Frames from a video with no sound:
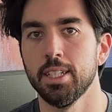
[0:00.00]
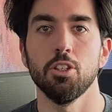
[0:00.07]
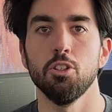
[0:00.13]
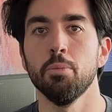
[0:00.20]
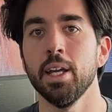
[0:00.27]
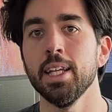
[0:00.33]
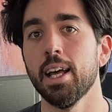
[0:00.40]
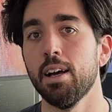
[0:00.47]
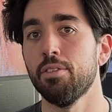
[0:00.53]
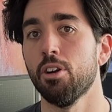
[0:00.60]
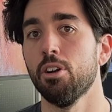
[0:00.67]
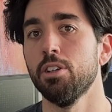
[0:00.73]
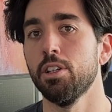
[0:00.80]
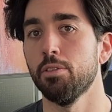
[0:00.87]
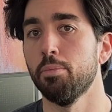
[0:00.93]
You might have
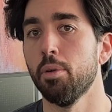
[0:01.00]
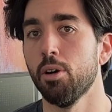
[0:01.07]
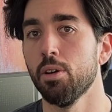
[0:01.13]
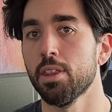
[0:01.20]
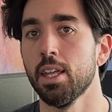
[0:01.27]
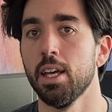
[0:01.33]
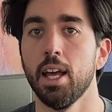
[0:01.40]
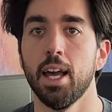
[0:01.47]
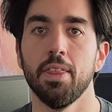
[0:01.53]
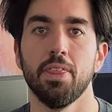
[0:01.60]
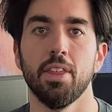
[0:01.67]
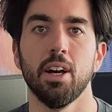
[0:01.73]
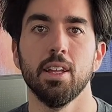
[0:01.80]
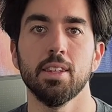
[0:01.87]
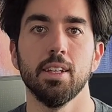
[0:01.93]
heard of both and
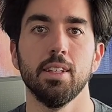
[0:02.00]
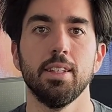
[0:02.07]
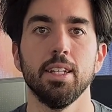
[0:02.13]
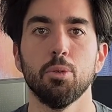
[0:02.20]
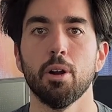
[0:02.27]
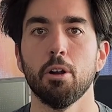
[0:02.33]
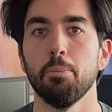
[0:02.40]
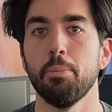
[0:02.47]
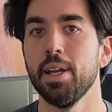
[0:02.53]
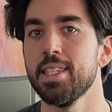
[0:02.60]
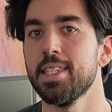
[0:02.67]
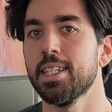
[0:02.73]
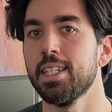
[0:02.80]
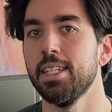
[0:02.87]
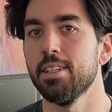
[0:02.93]
thought they were
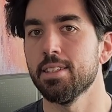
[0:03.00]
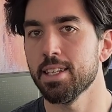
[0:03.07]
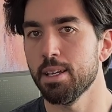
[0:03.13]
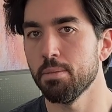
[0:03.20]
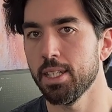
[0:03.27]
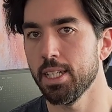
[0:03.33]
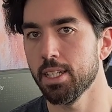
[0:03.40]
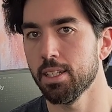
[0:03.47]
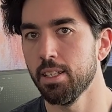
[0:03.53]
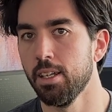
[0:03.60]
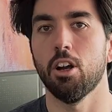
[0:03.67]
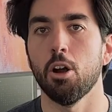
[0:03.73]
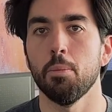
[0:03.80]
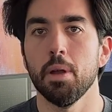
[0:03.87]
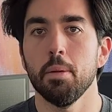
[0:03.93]
basically the same thing.
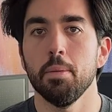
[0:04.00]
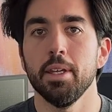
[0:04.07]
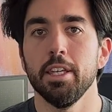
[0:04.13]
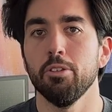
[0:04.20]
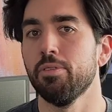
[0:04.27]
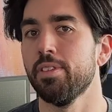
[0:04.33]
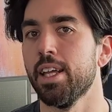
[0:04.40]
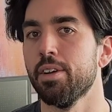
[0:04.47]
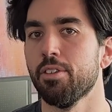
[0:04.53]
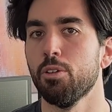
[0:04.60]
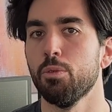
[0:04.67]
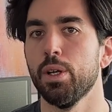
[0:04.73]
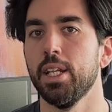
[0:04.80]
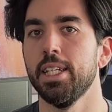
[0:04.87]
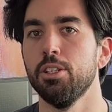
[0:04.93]
Or maybe you've never
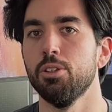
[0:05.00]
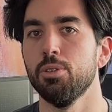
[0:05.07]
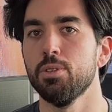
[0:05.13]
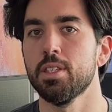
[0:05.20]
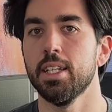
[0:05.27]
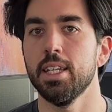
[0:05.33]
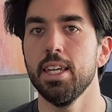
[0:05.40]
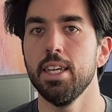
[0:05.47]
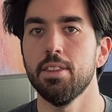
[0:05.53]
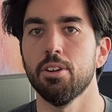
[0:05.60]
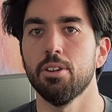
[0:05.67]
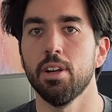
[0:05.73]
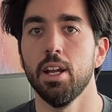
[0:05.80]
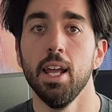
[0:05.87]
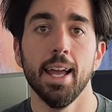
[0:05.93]
really used
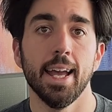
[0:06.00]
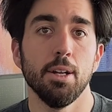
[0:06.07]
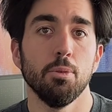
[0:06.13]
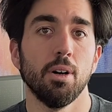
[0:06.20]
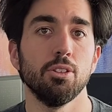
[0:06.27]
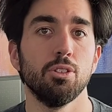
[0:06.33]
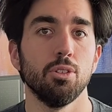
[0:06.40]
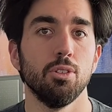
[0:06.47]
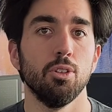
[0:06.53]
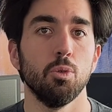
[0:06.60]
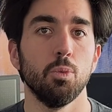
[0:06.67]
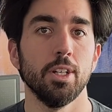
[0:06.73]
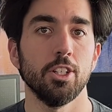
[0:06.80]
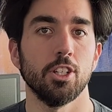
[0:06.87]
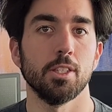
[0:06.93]
either and want to know
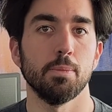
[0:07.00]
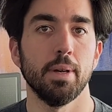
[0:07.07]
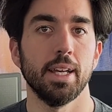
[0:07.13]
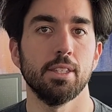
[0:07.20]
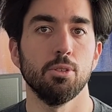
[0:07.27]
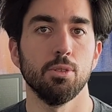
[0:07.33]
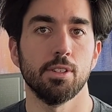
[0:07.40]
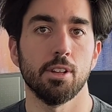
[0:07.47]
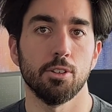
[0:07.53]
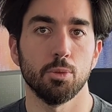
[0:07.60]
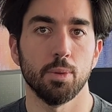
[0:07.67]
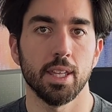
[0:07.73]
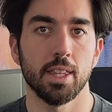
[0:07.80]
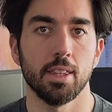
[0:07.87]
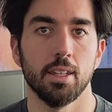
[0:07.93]
which is best to start
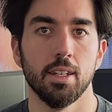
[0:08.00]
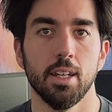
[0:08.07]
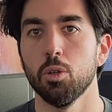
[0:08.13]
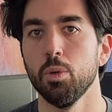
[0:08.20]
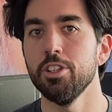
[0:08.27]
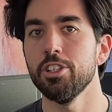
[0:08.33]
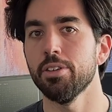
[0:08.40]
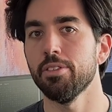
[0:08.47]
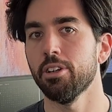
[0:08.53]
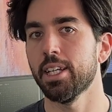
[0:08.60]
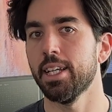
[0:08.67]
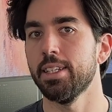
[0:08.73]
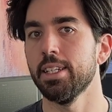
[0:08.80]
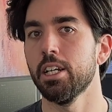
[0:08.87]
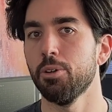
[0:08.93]
with. Whichever
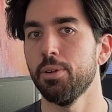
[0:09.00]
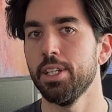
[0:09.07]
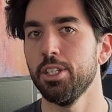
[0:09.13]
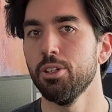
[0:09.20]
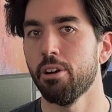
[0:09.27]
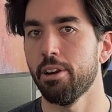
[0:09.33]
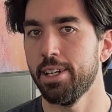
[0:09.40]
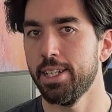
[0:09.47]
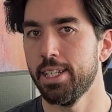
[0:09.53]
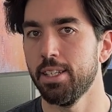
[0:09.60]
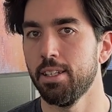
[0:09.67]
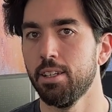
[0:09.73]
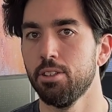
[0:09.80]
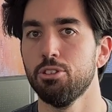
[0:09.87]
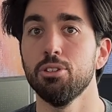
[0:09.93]
category you are
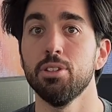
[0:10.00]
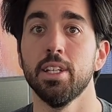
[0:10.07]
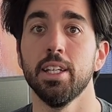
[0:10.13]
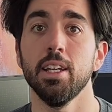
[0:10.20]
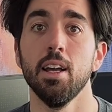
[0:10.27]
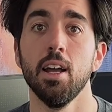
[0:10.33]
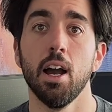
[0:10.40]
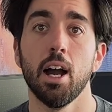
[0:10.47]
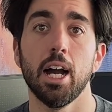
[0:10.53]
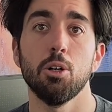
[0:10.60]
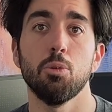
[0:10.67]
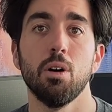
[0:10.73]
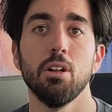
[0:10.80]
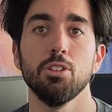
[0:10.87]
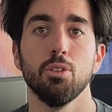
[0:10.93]
in, today I'll
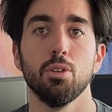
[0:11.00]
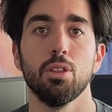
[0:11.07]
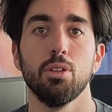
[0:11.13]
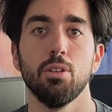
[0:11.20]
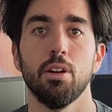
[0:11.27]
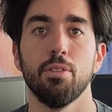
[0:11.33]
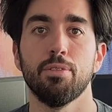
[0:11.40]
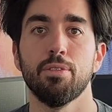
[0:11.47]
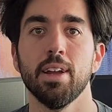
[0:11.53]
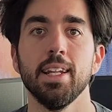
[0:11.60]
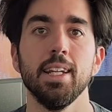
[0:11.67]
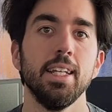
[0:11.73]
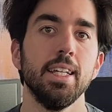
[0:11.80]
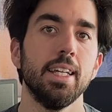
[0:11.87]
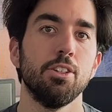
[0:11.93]
walk you through a
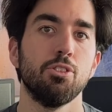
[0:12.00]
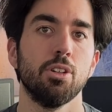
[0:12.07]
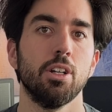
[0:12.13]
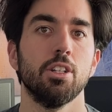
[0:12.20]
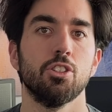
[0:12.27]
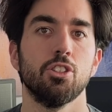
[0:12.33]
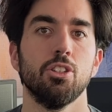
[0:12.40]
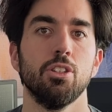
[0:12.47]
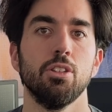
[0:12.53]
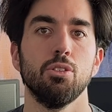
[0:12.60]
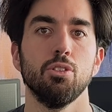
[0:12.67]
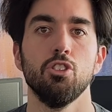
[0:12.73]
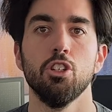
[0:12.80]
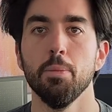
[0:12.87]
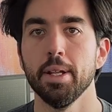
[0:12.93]
friendly introduction to
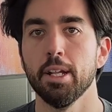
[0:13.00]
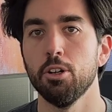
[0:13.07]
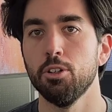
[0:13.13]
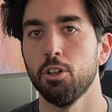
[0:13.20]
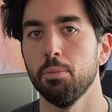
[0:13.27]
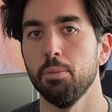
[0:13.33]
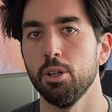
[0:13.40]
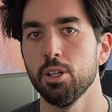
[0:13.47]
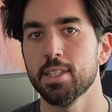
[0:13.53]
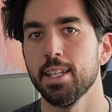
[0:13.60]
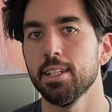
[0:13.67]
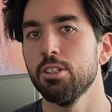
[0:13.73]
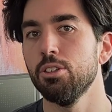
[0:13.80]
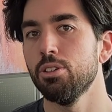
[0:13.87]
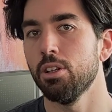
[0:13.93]
Jupyter Notebooks
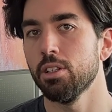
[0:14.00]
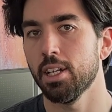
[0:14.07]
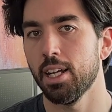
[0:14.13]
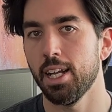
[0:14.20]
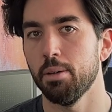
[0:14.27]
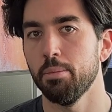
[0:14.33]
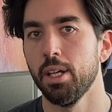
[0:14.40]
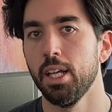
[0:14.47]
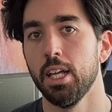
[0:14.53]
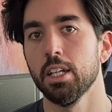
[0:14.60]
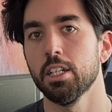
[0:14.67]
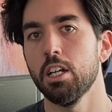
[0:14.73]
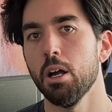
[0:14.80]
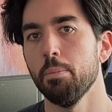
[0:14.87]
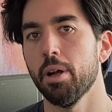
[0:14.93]
and Google Colab,
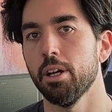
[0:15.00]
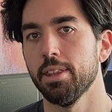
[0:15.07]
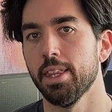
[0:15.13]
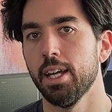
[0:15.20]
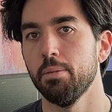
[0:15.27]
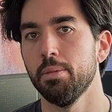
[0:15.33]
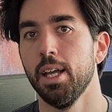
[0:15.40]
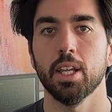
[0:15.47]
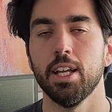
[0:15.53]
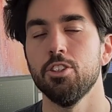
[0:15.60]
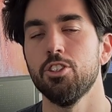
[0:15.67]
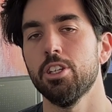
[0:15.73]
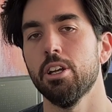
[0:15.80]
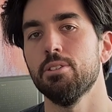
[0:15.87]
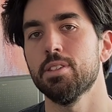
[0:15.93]
compare them, and
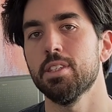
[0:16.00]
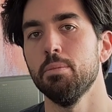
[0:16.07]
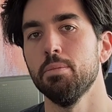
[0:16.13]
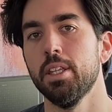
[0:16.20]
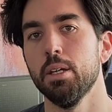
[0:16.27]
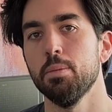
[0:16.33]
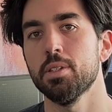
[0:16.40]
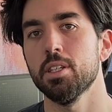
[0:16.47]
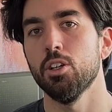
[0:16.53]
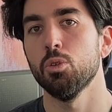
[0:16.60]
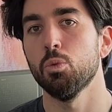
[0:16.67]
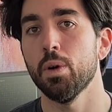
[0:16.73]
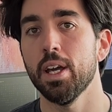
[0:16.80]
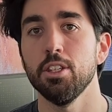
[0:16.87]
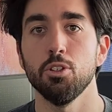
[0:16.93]
share some tips
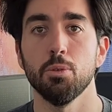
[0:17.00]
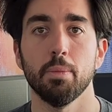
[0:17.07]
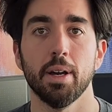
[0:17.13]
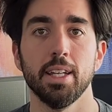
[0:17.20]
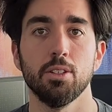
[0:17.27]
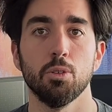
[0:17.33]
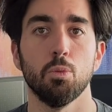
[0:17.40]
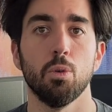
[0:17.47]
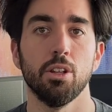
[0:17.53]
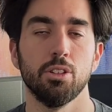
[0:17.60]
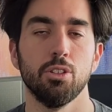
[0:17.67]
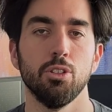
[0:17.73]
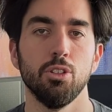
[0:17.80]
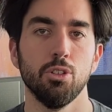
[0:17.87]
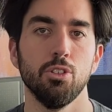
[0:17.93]
on when you might want
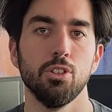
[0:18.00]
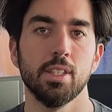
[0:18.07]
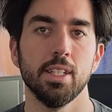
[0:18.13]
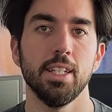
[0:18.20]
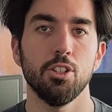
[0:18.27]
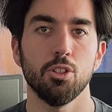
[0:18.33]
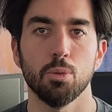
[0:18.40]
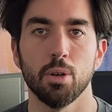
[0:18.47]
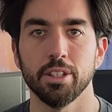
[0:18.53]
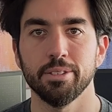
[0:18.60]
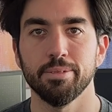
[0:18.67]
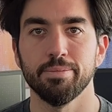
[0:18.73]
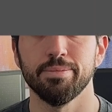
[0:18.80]
to use each one.